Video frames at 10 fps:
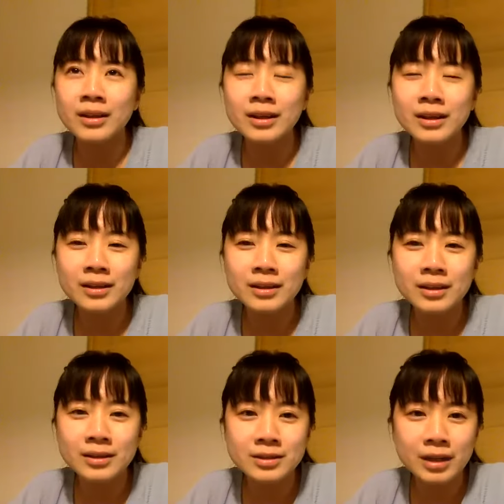
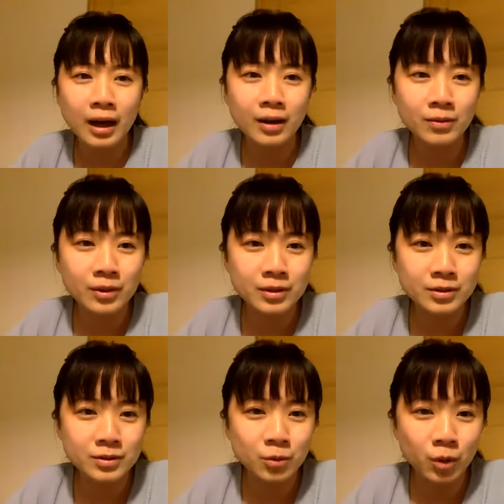think this time
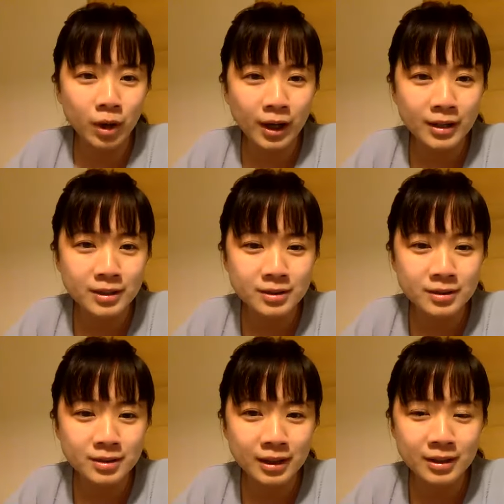is quite
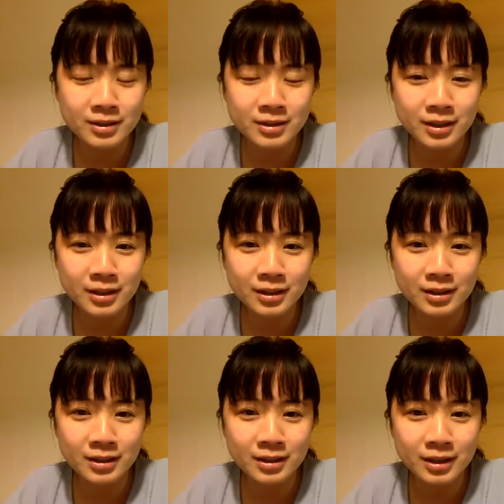
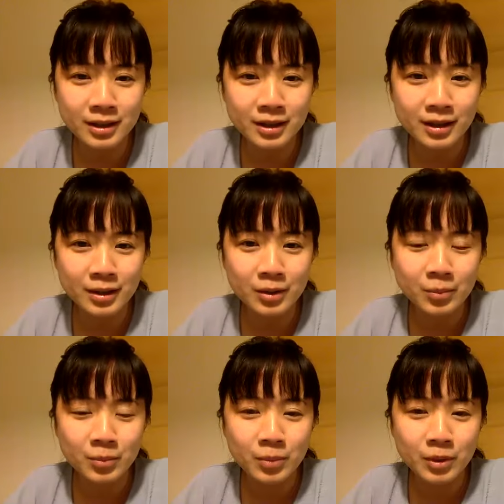easy
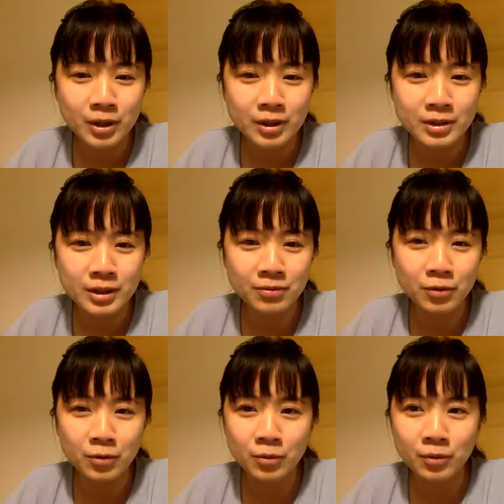because I
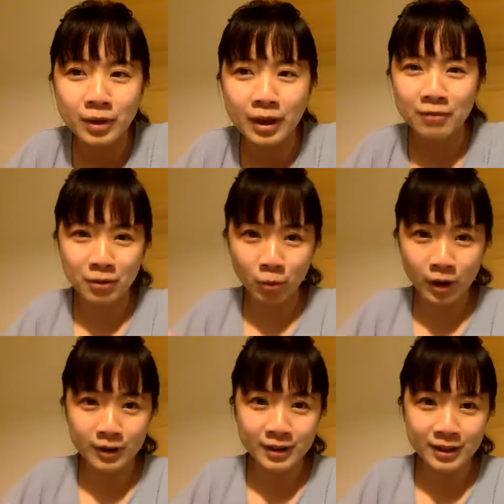feel
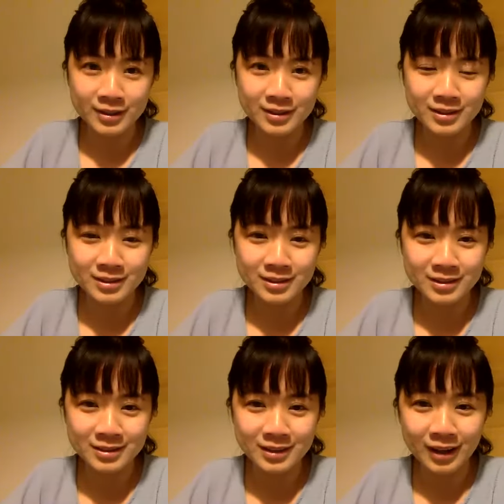everyone is
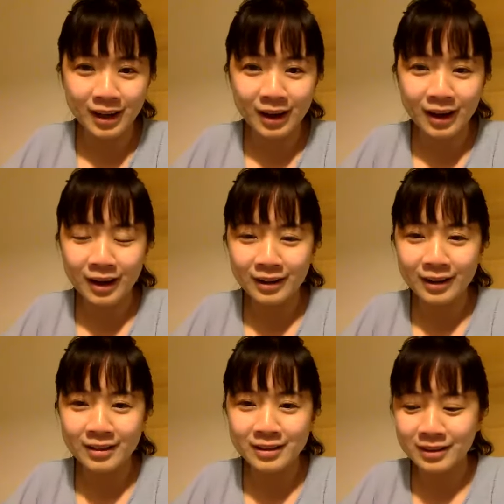
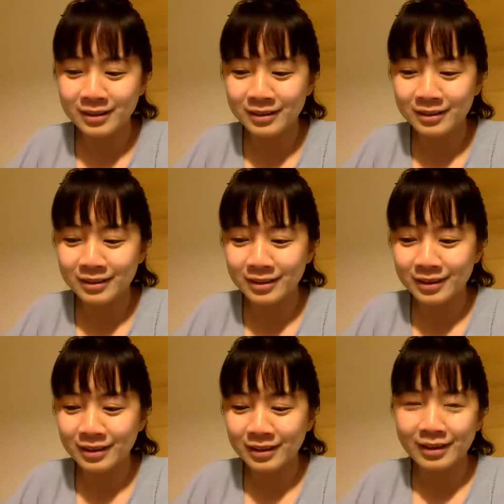getting
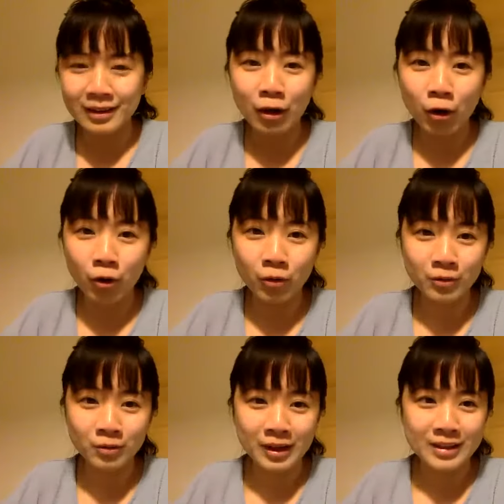their
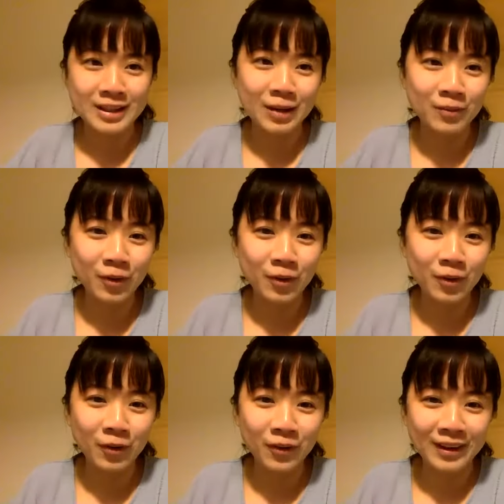own
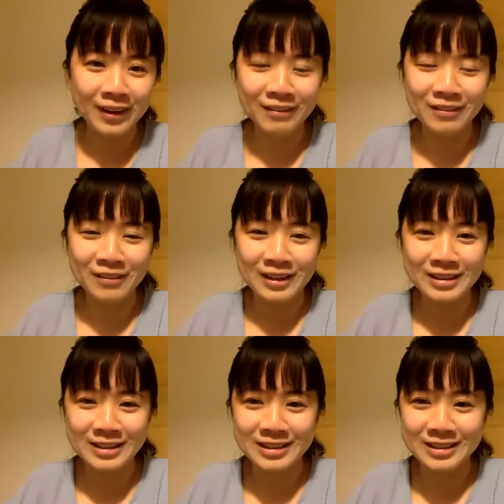tempo and everyone
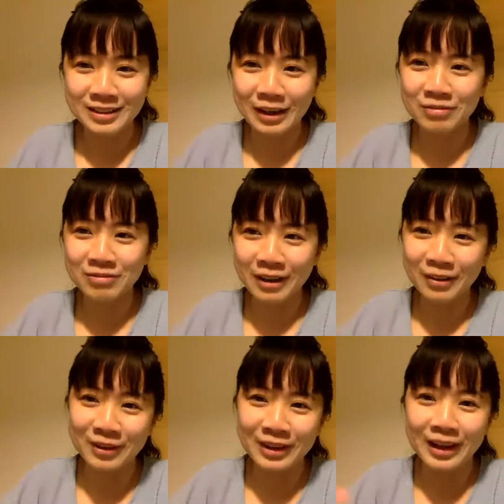just
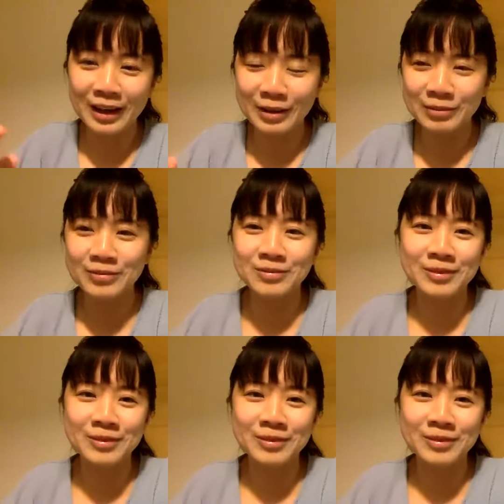following up